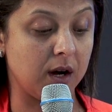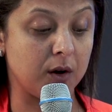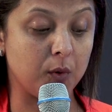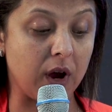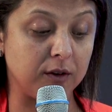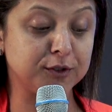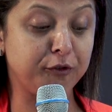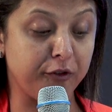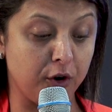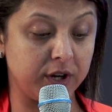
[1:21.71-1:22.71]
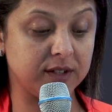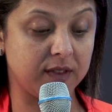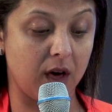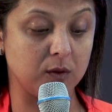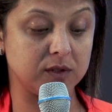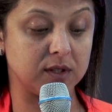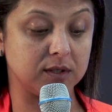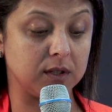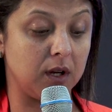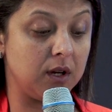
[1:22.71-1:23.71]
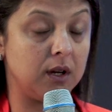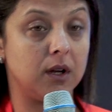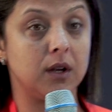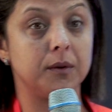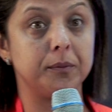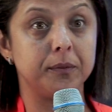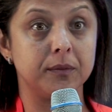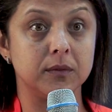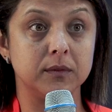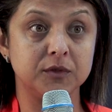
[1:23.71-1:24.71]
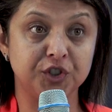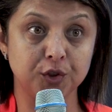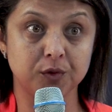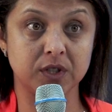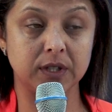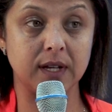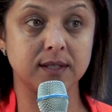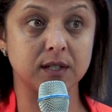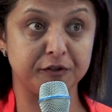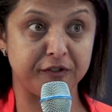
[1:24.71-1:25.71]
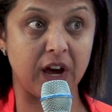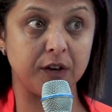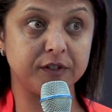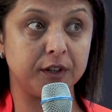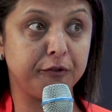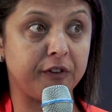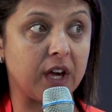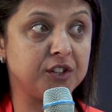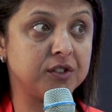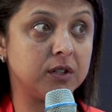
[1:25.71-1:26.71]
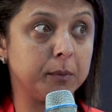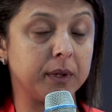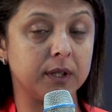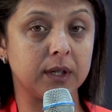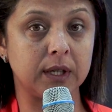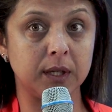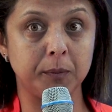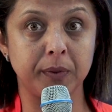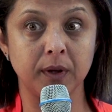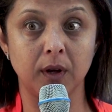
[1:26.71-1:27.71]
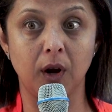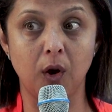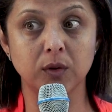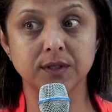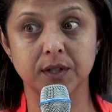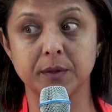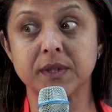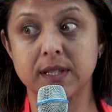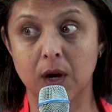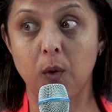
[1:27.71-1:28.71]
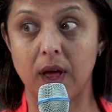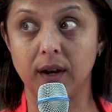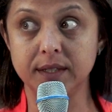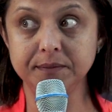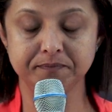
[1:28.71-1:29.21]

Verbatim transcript: Around 40,000 children that survive the infection but keep long-term sequelae,